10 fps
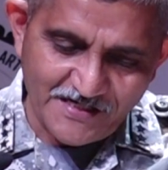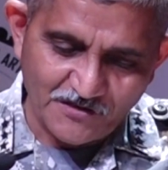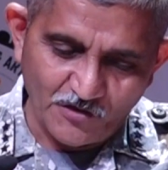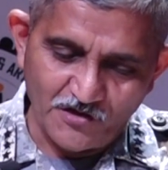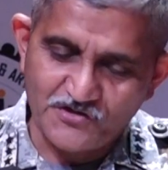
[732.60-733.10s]

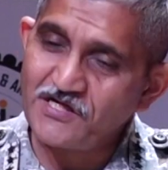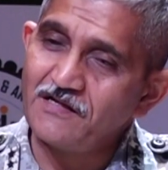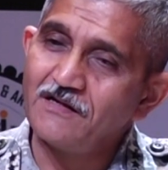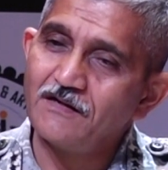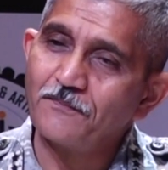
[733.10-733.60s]
Every
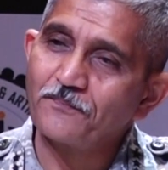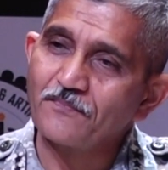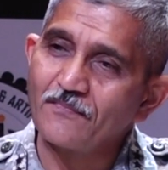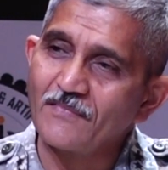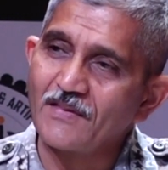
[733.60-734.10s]
technology
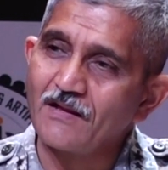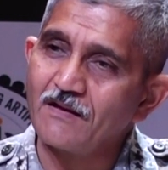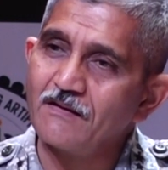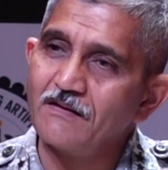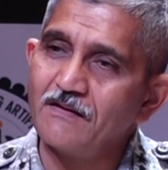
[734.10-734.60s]

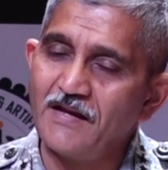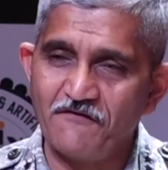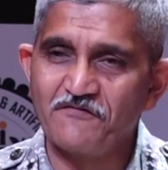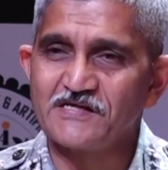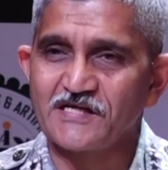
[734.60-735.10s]

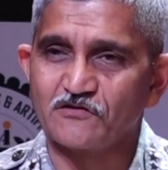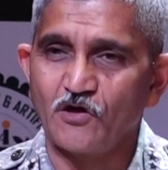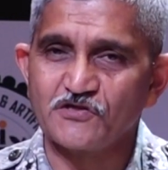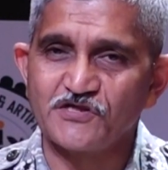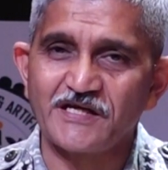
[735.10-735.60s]

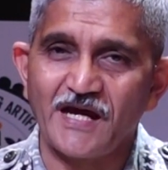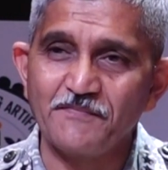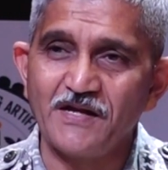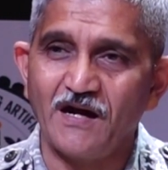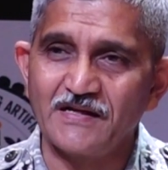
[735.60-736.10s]

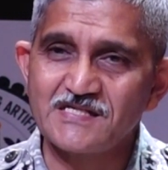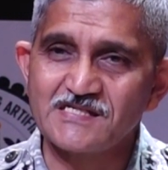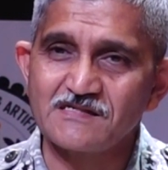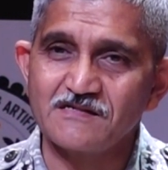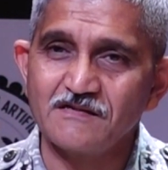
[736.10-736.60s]
can be
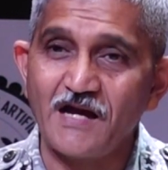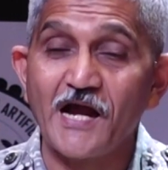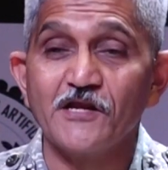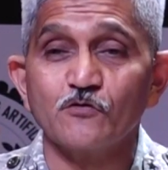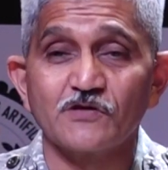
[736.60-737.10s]
harnessed
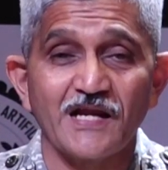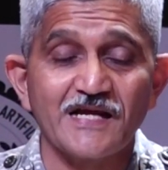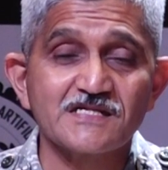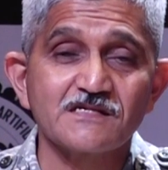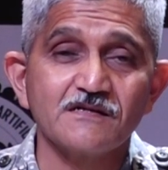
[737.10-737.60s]
and
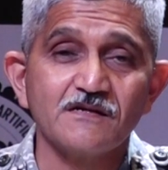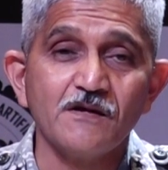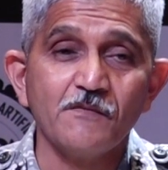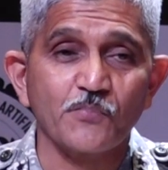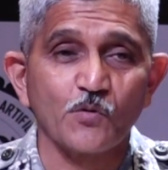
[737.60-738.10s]

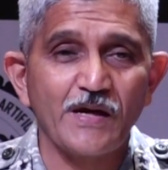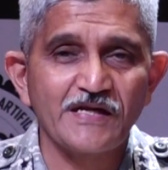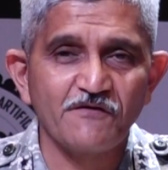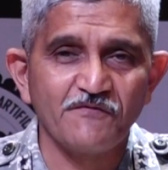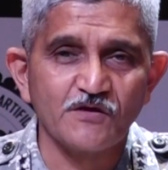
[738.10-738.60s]
utilized,
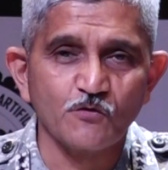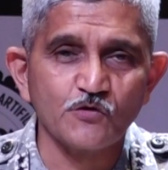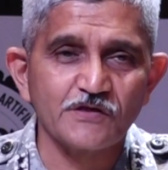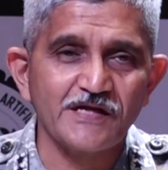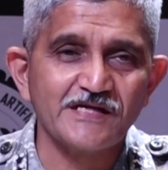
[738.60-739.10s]
provided
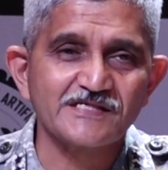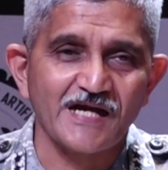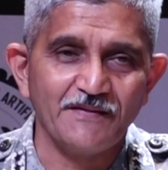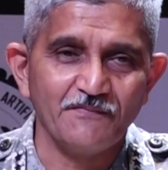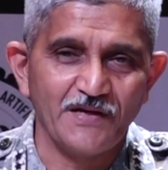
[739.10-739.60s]
we do it
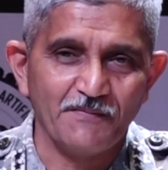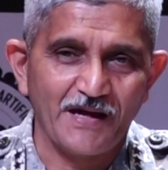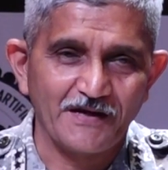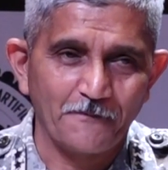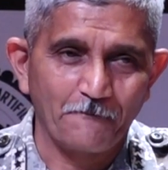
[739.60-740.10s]
in a
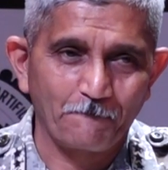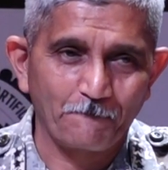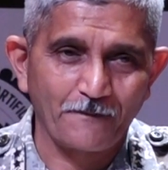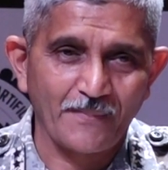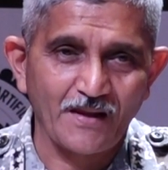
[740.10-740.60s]
timely manner.
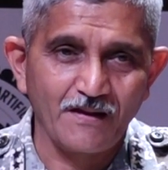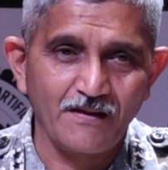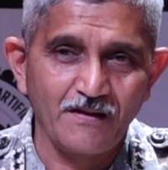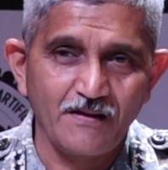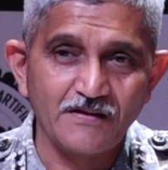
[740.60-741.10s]

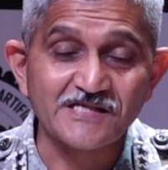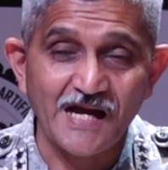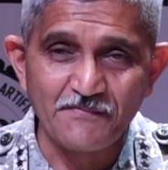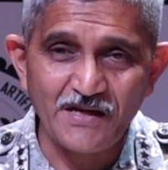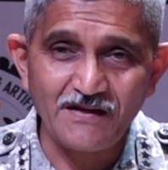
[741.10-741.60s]

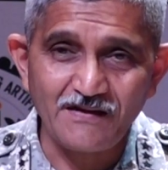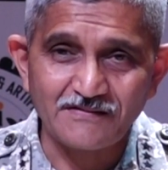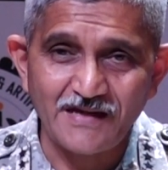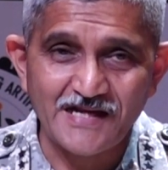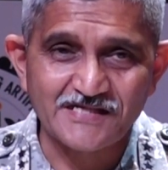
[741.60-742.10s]

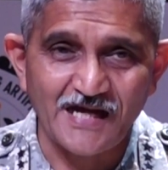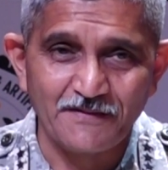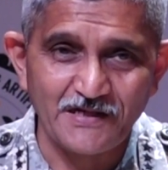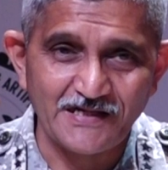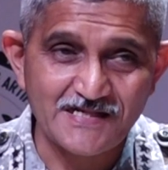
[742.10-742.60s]
Timing
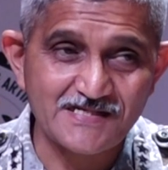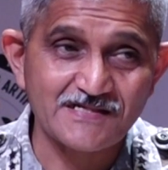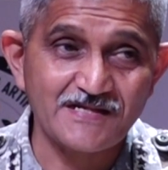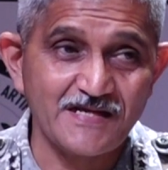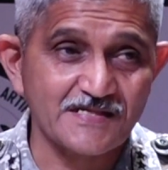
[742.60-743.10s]
and
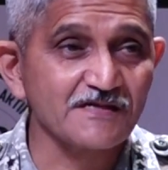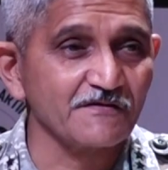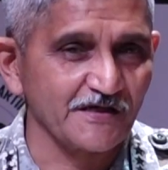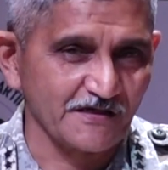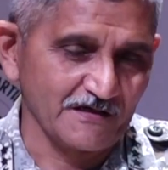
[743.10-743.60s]
timeliness
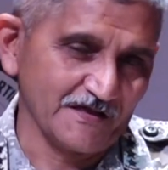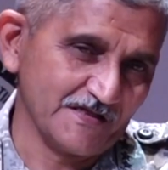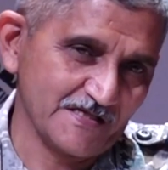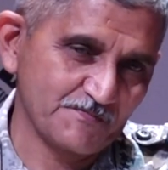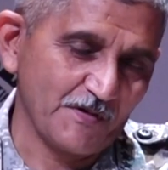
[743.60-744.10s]
is
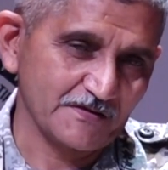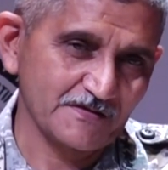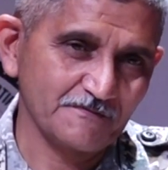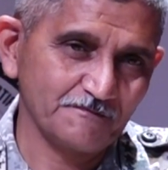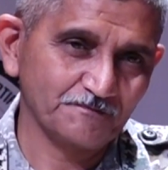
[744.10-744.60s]
critical in
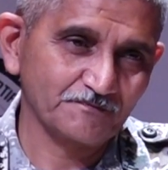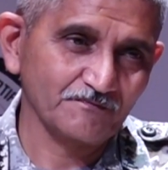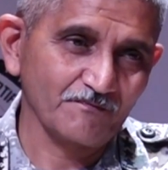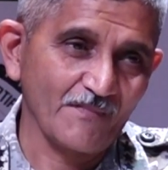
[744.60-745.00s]
this part.